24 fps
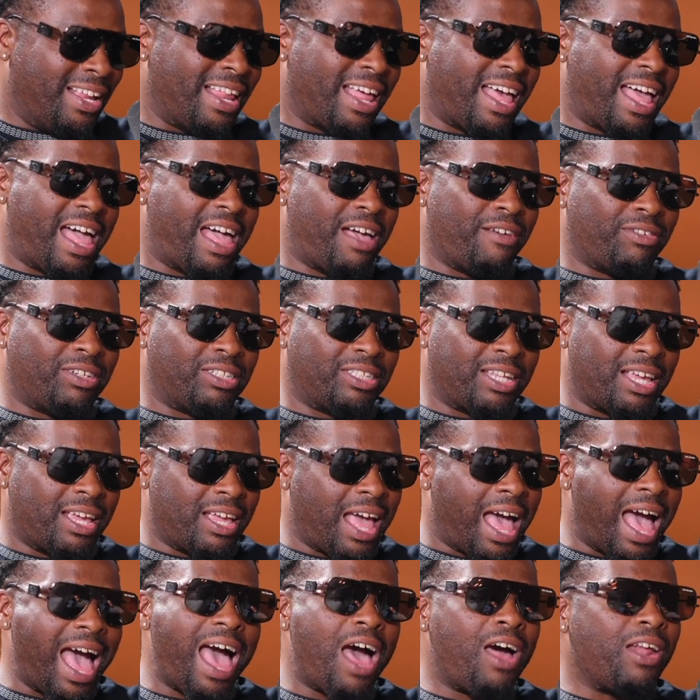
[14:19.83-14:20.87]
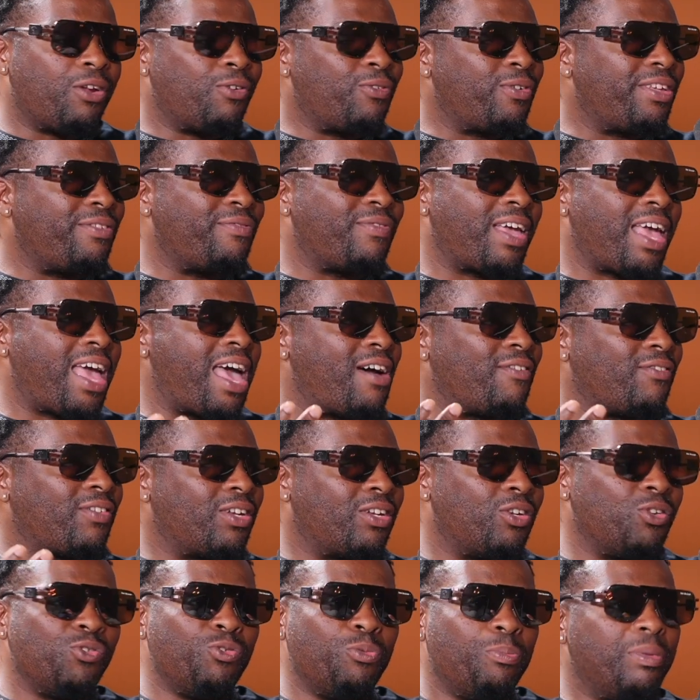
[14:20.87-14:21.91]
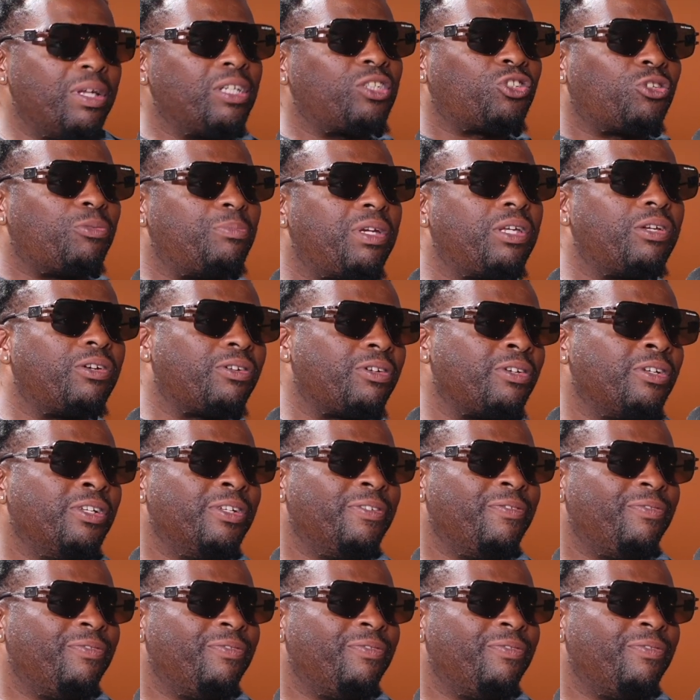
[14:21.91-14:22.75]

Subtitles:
I don't even have a new misdemeanor.